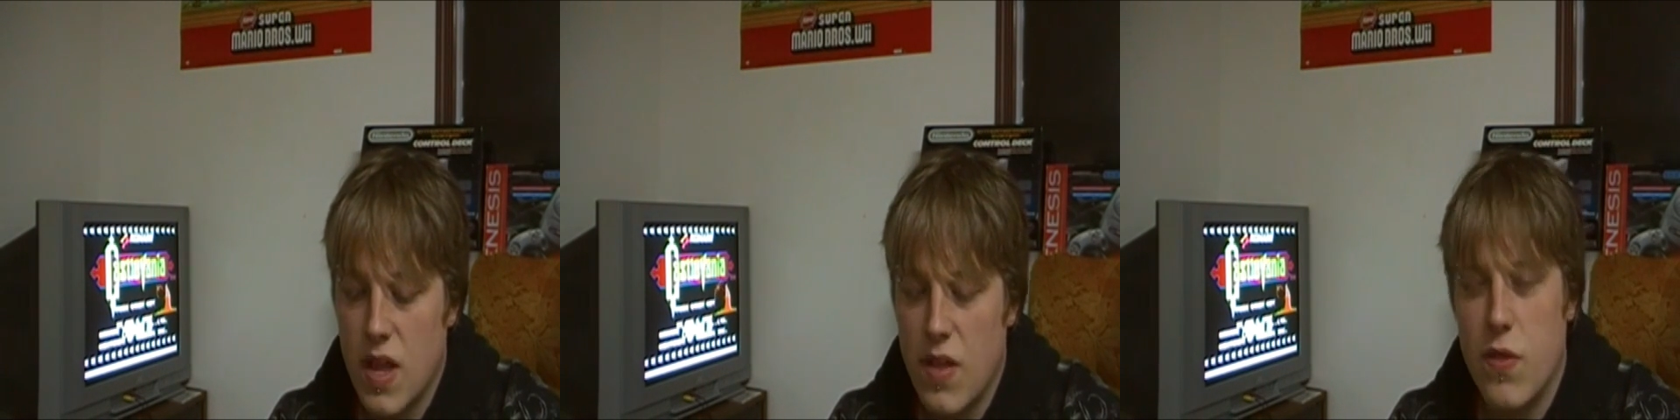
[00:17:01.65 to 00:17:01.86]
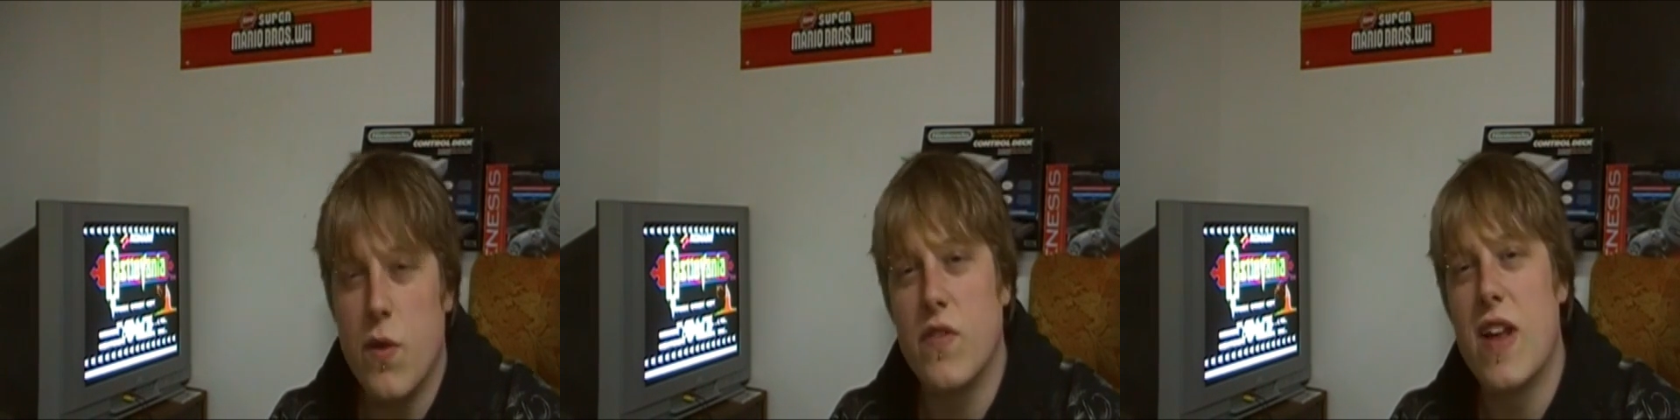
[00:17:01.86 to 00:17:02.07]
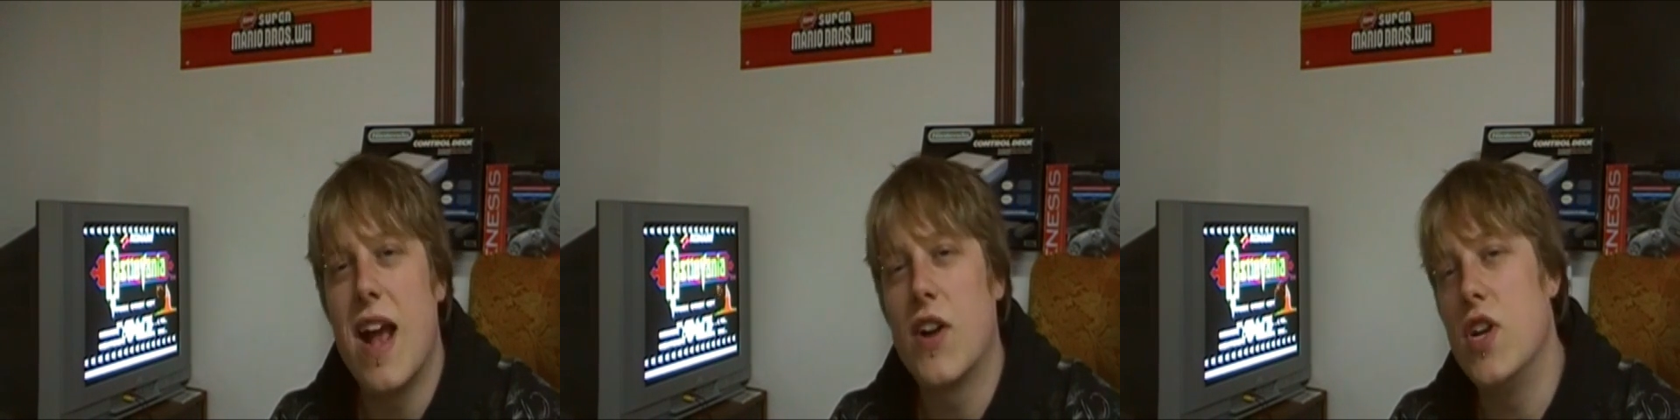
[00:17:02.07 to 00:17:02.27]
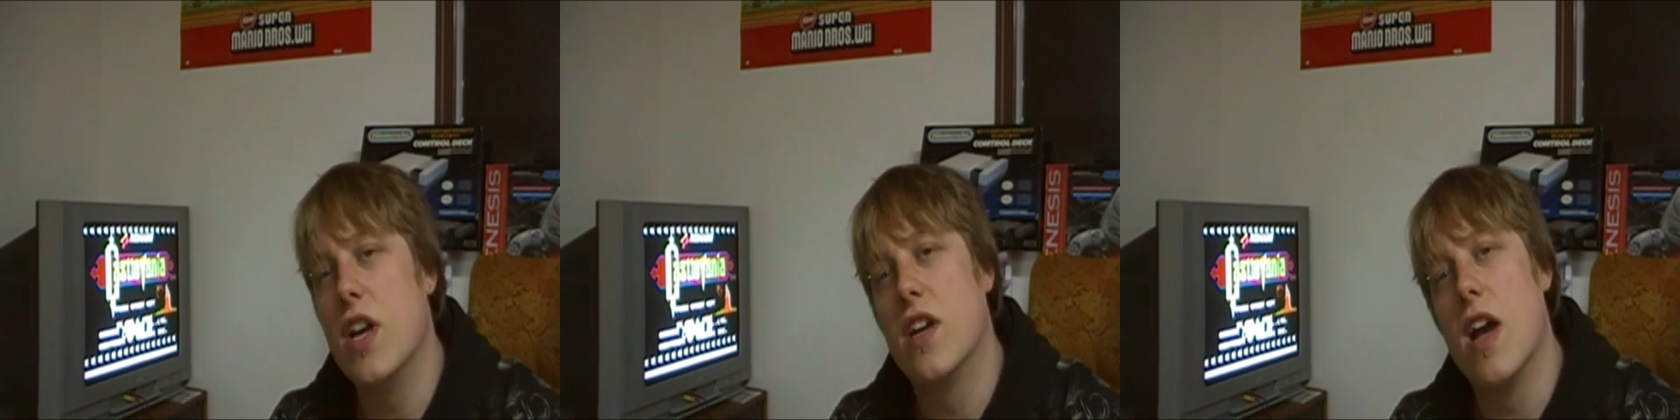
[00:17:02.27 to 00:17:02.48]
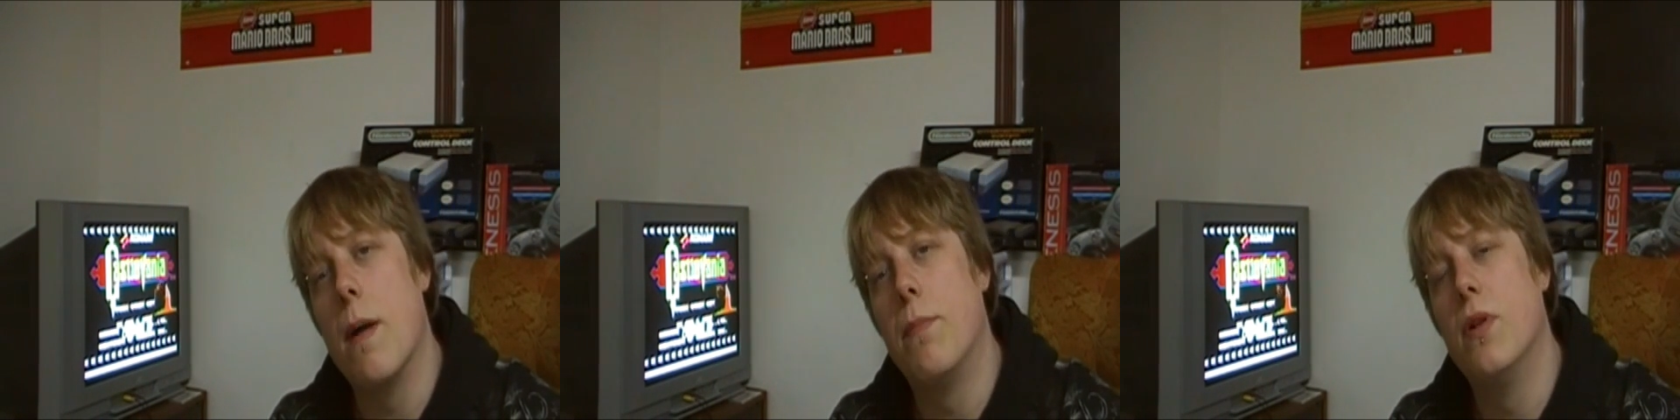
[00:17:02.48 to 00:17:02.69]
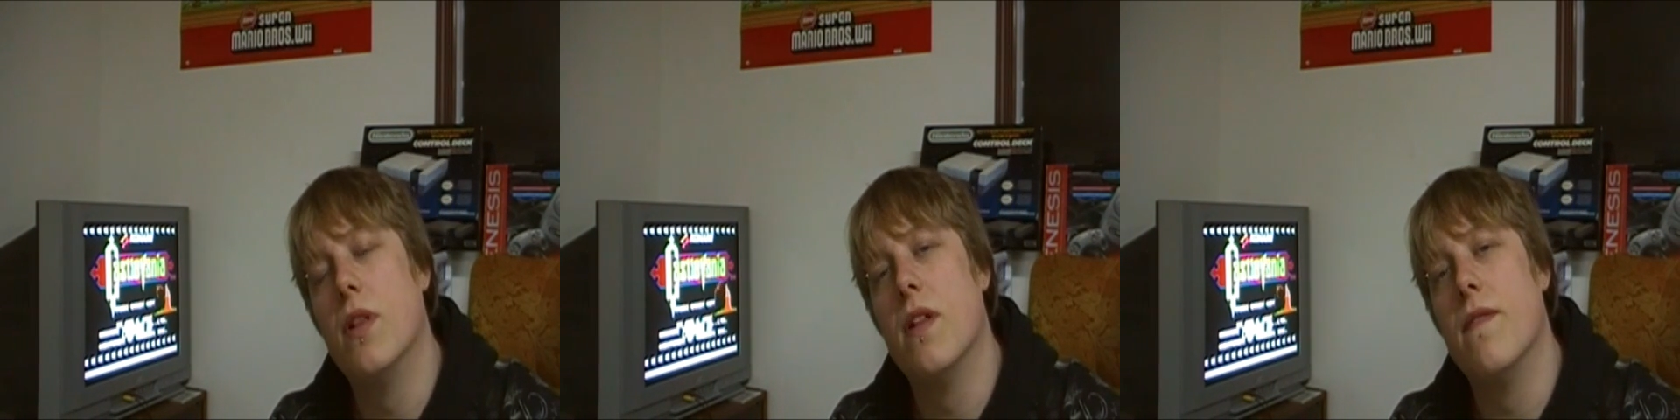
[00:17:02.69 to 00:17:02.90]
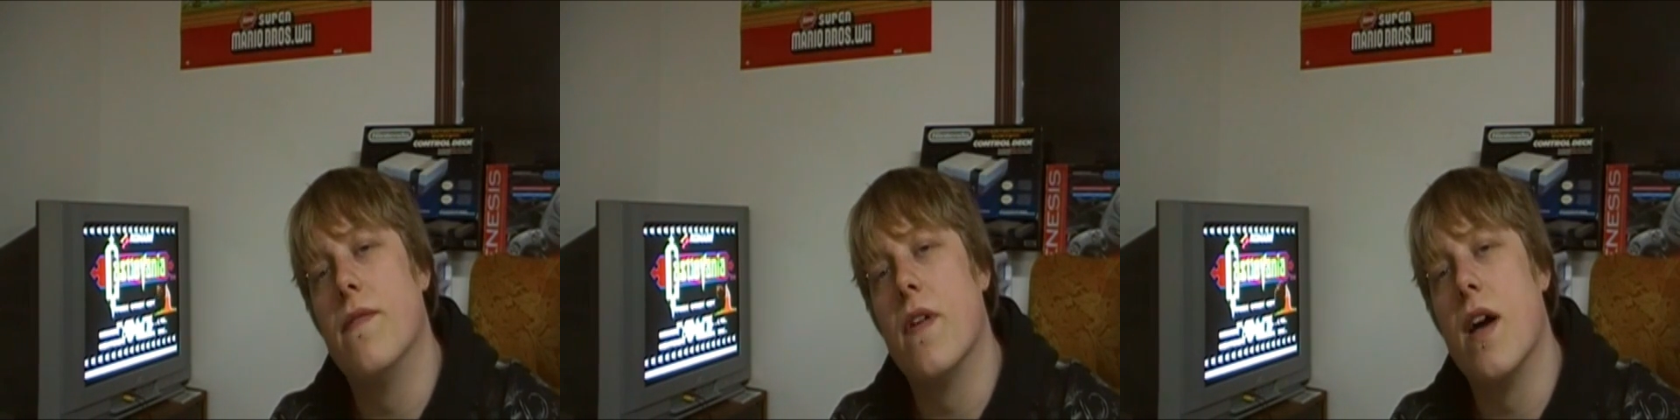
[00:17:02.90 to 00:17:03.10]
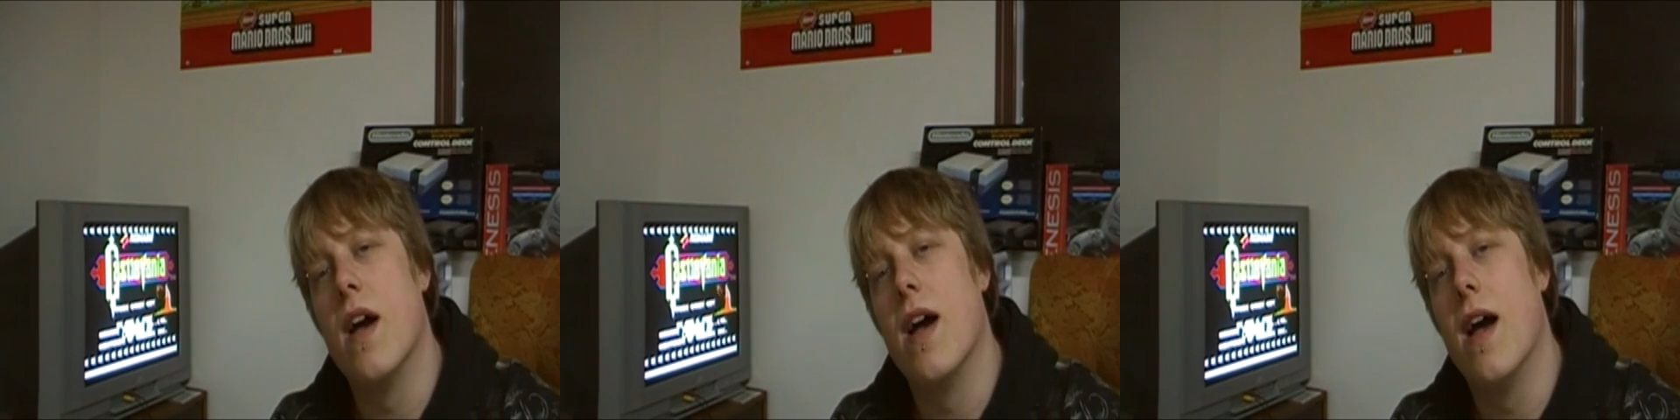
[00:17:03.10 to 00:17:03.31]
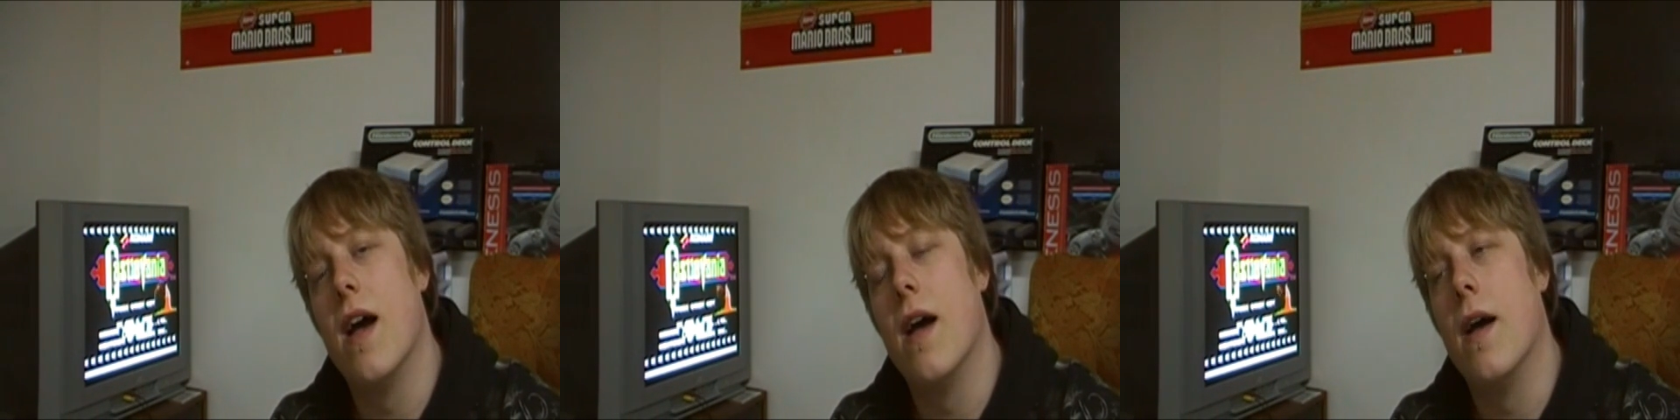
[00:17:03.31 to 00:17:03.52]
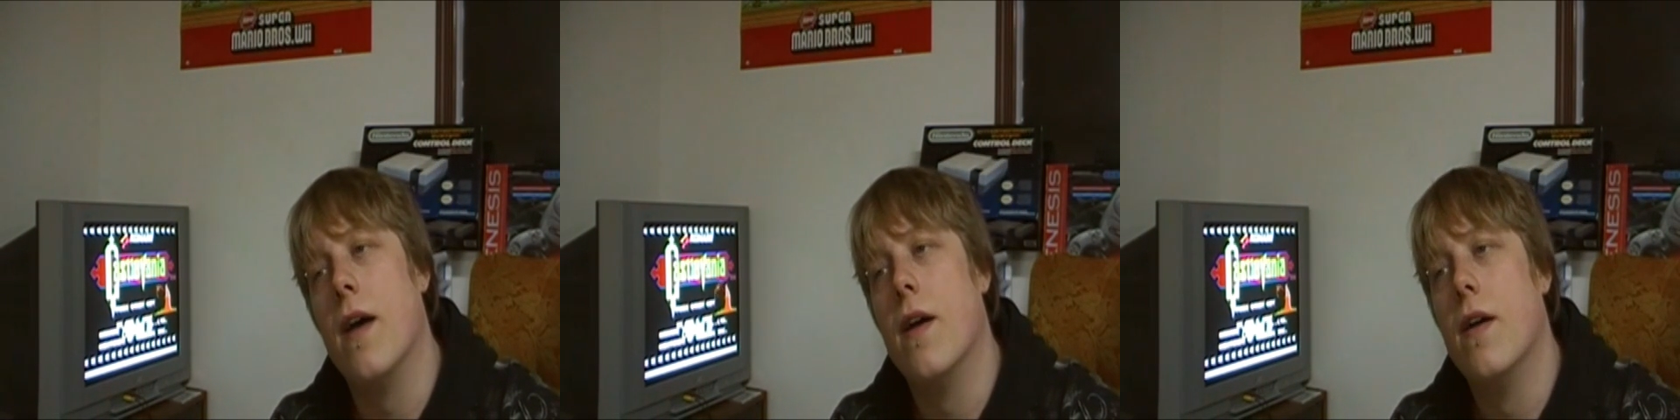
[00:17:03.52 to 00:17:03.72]
there's actually a couple
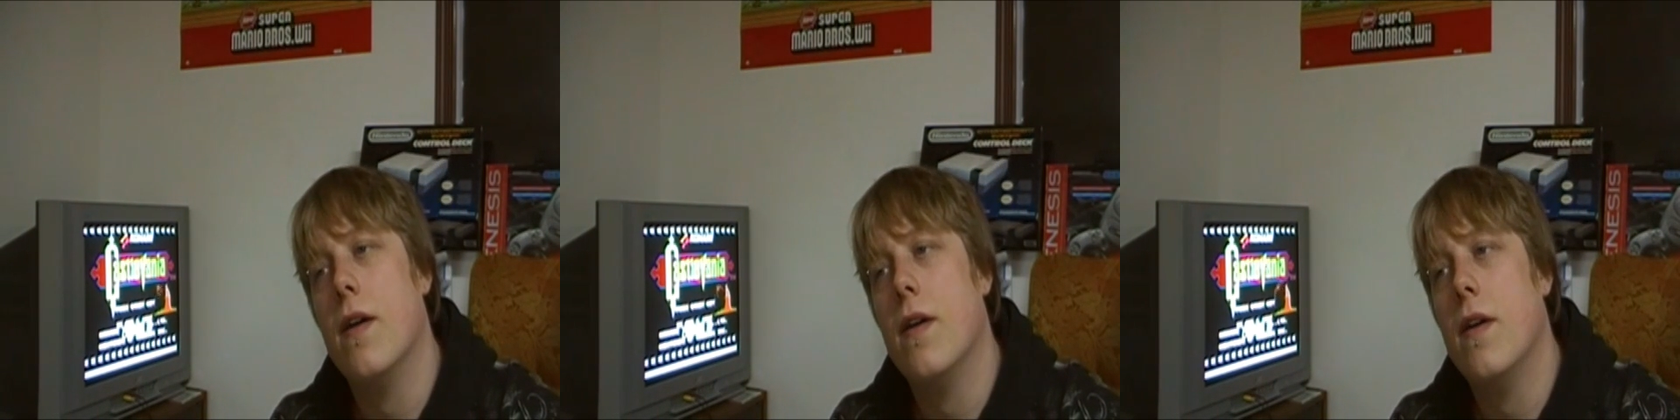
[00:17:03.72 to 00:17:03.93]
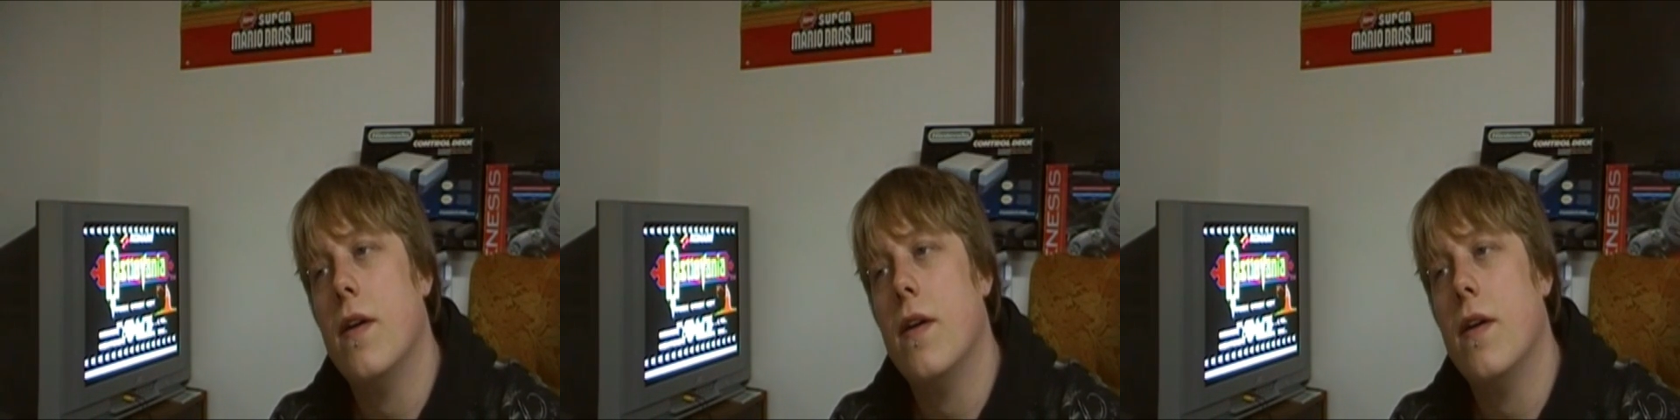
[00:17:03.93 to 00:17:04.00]
of